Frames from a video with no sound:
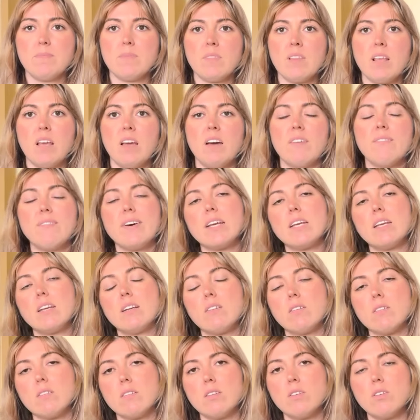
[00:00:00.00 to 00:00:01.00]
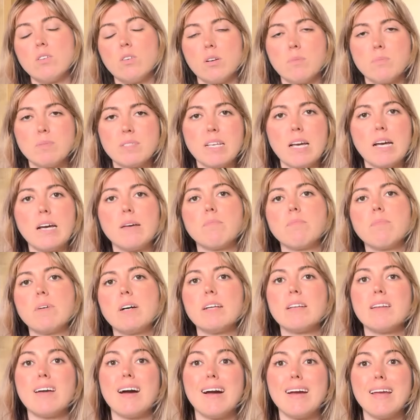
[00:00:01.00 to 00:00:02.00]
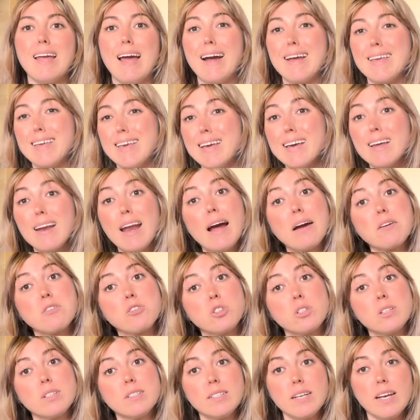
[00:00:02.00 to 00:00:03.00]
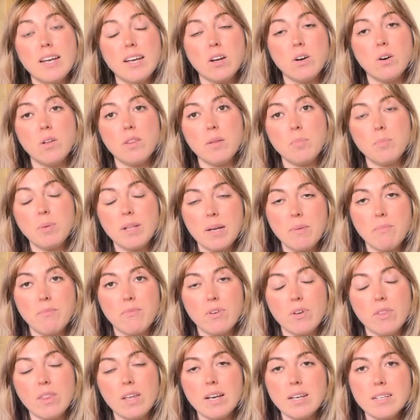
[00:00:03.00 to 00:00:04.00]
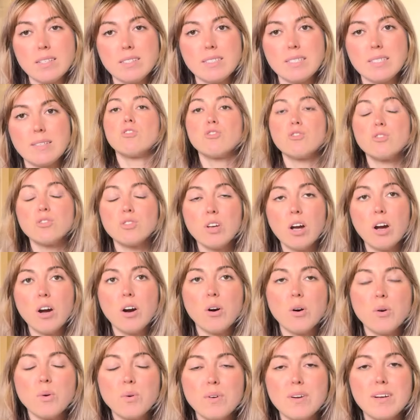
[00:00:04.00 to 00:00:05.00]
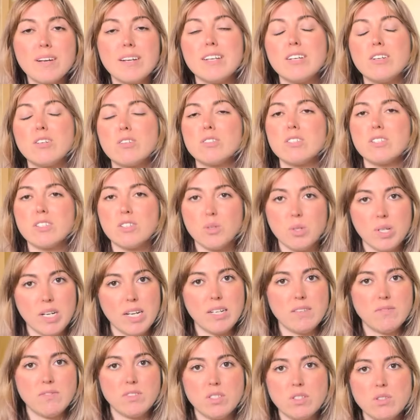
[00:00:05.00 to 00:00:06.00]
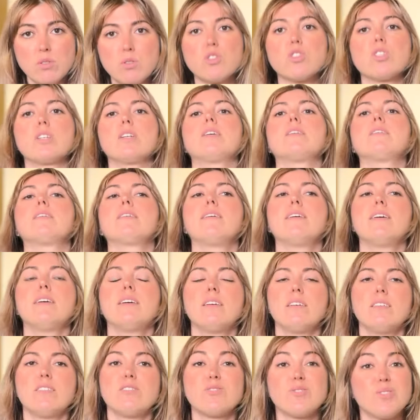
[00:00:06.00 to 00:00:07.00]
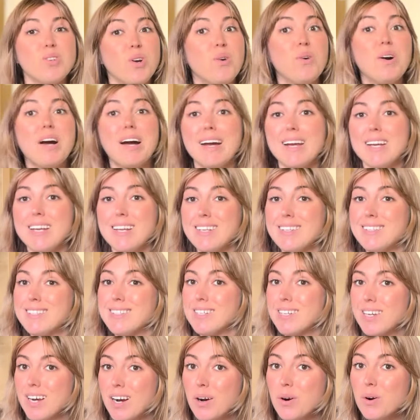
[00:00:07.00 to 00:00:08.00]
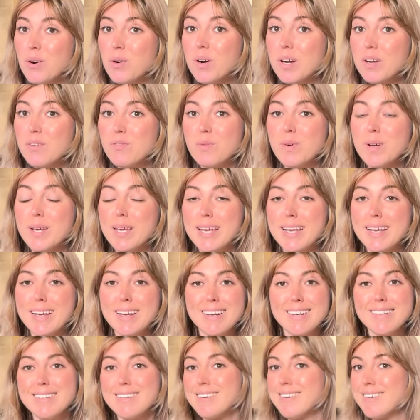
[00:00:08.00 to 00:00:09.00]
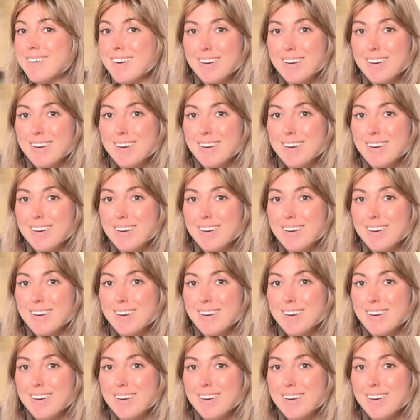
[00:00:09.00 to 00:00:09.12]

If I hear that you're upset, but I can't actually take all the blame for this. So here's a creative solution. So I need to go. If we can't